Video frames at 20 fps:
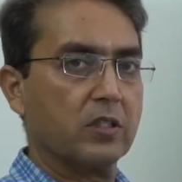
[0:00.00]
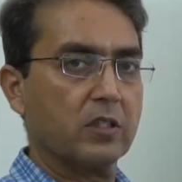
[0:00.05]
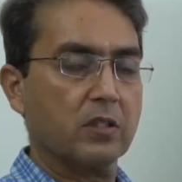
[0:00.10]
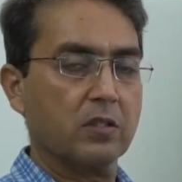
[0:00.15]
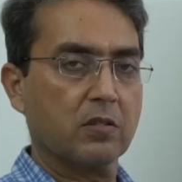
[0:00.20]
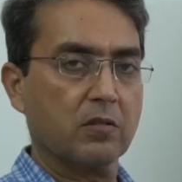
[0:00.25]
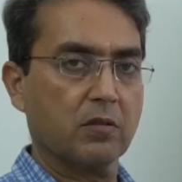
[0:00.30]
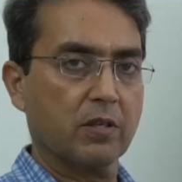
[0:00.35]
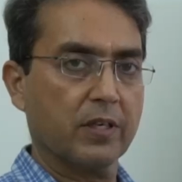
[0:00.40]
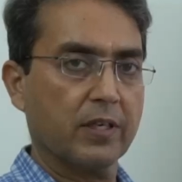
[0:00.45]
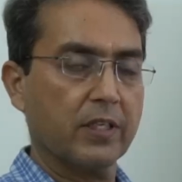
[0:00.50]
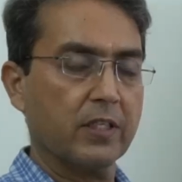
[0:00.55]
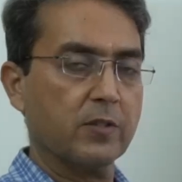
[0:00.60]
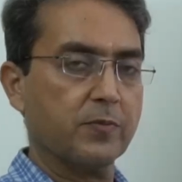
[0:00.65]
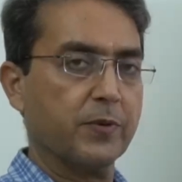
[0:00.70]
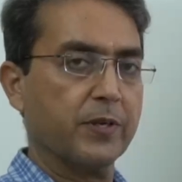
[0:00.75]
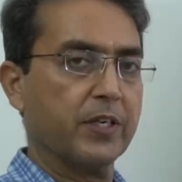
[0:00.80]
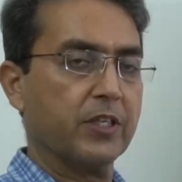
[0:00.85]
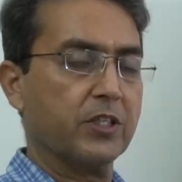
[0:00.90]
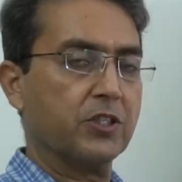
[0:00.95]
So in
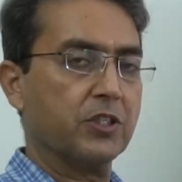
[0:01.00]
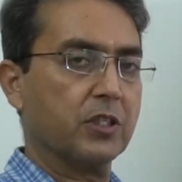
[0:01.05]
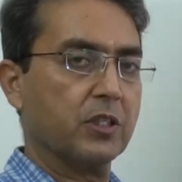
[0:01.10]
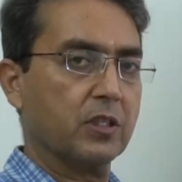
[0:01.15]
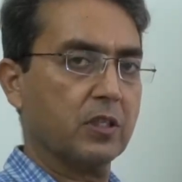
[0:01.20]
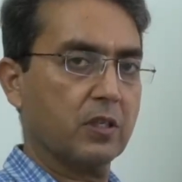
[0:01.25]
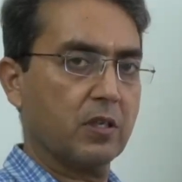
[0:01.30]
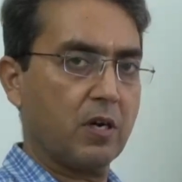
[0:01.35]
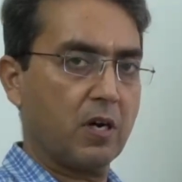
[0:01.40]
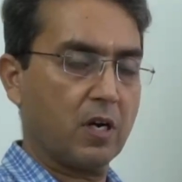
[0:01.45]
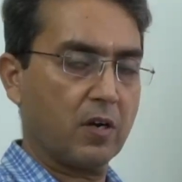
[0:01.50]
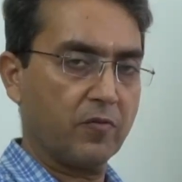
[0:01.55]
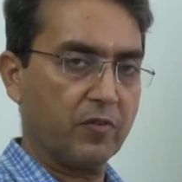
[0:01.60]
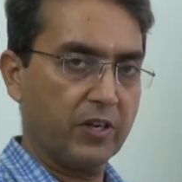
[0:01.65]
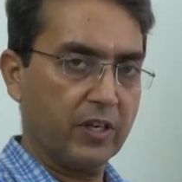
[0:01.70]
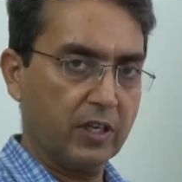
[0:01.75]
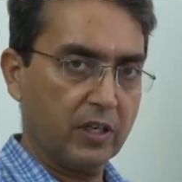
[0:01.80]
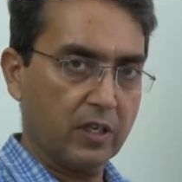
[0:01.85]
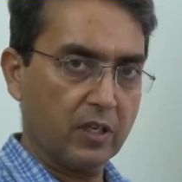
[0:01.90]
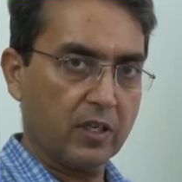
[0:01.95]
inspiration,
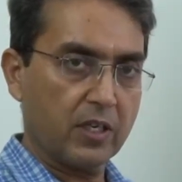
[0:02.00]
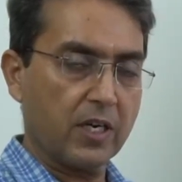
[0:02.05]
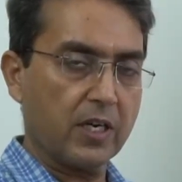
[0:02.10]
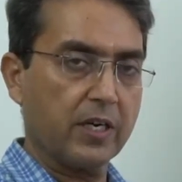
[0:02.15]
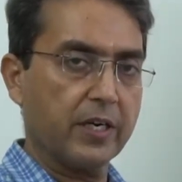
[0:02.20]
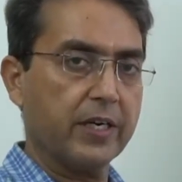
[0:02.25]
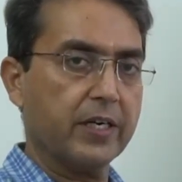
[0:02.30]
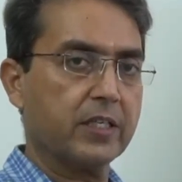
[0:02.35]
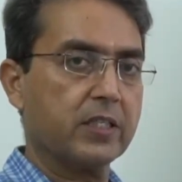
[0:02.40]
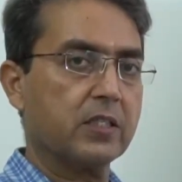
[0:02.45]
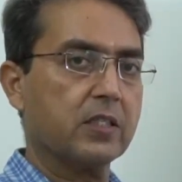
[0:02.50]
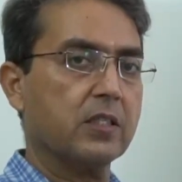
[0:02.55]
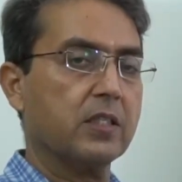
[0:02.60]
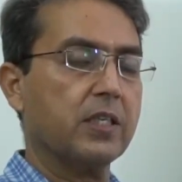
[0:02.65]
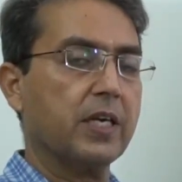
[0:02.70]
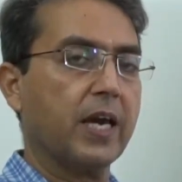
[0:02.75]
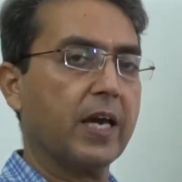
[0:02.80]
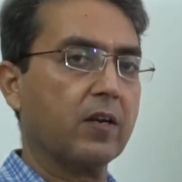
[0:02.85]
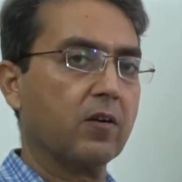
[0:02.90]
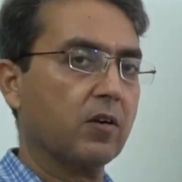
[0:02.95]
RV dilates,
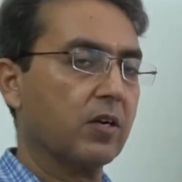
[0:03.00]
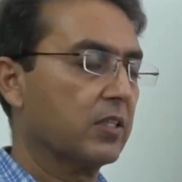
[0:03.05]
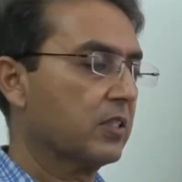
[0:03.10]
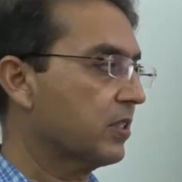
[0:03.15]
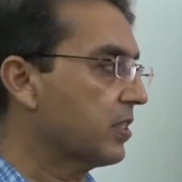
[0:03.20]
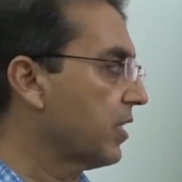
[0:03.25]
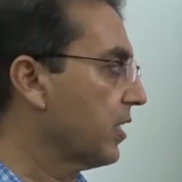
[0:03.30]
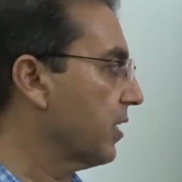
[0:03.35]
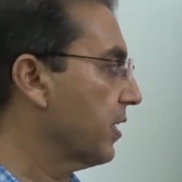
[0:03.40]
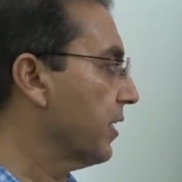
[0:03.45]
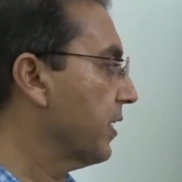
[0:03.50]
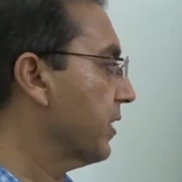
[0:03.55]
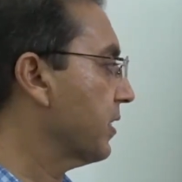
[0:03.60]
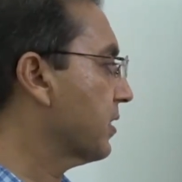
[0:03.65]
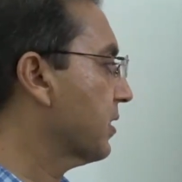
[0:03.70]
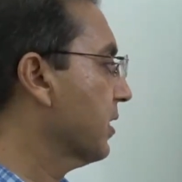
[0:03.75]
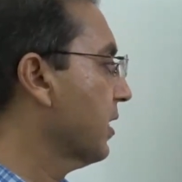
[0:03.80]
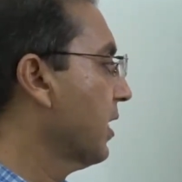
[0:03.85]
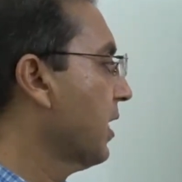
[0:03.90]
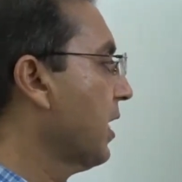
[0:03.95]
the annulus
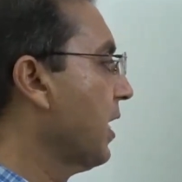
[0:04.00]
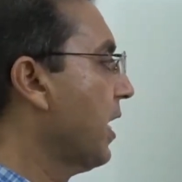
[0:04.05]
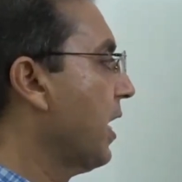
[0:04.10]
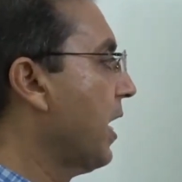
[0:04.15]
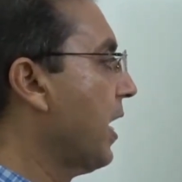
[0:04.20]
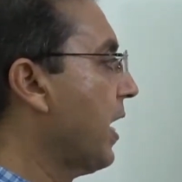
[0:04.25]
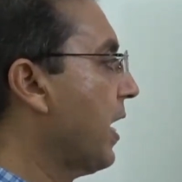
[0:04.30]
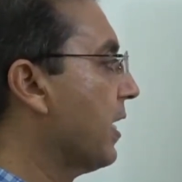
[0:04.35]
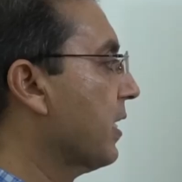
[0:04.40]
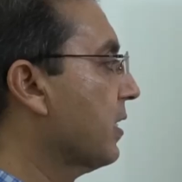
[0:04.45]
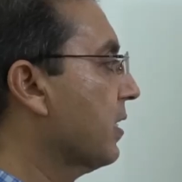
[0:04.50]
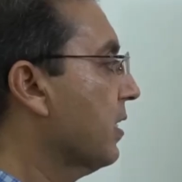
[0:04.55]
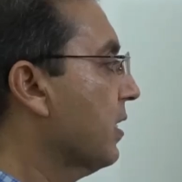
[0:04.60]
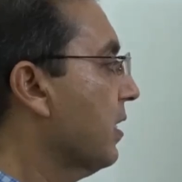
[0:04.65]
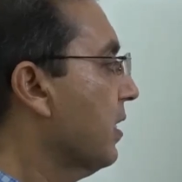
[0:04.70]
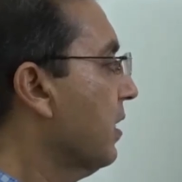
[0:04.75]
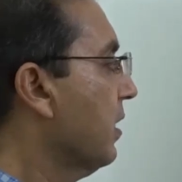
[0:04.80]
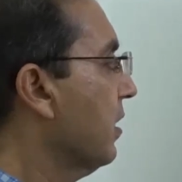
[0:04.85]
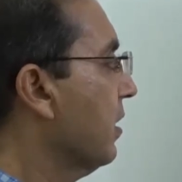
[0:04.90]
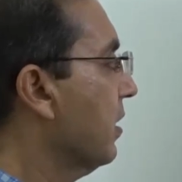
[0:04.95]
dilates, and
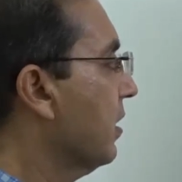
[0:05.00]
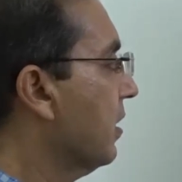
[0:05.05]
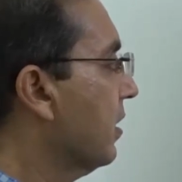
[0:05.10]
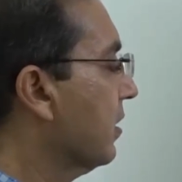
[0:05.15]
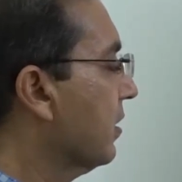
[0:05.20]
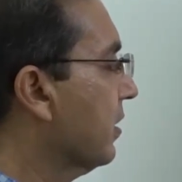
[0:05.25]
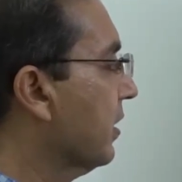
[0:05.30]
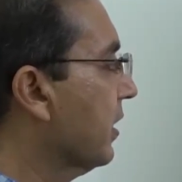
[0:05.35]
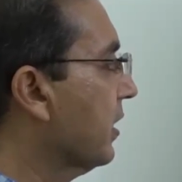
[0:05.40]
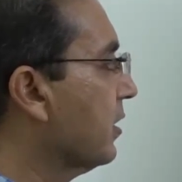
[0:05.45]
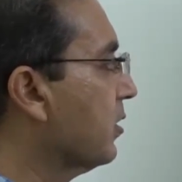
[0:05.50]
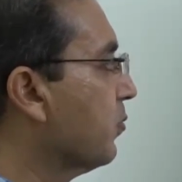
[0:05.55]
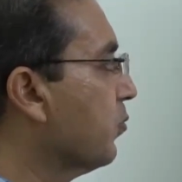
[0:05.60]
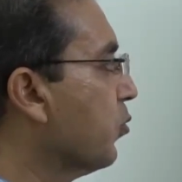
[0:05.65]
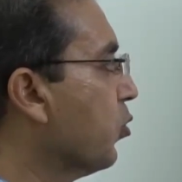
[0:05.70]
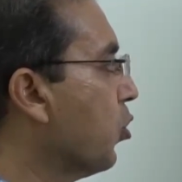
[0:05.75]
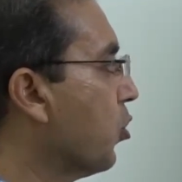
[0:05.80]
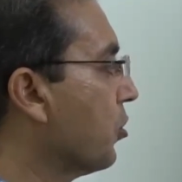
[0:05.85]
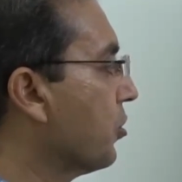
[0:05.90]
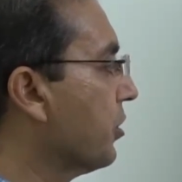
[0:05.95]
there is
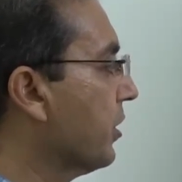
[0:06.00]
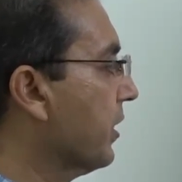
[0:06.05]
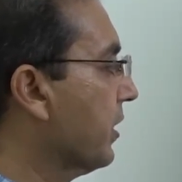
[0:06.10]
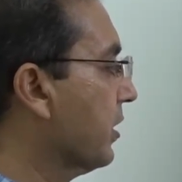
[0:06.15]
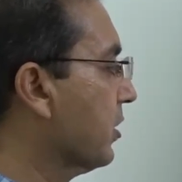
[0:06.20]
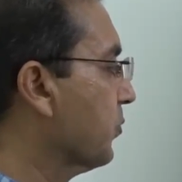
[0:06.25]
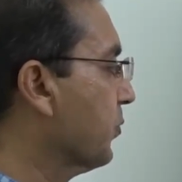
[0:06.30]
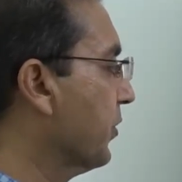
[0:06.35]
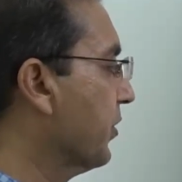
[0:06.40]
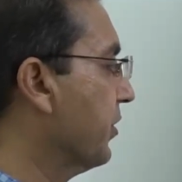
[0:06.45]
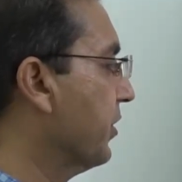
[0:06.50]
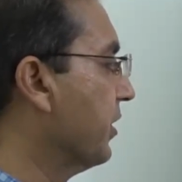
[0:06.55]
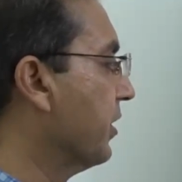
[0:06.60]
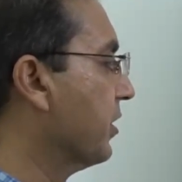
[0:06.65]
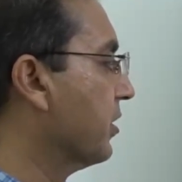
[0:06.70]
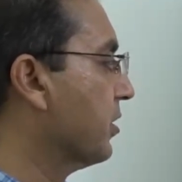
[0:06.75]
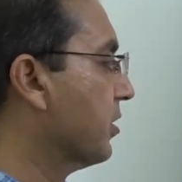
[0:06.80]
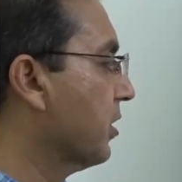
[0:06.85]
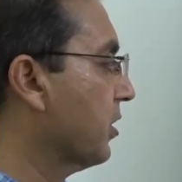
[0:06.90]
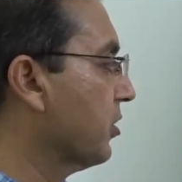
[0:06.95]
more tricuspid
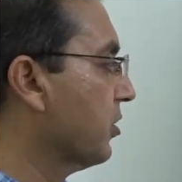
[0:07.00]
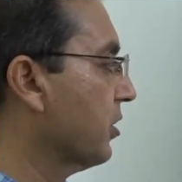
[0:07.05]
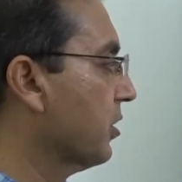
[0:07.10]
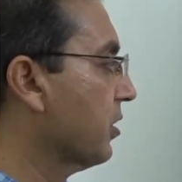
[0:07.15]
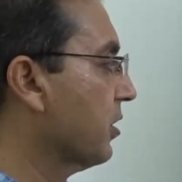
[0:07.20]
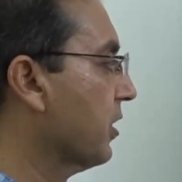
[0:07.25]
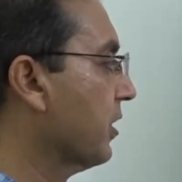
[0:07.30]
regurgitation.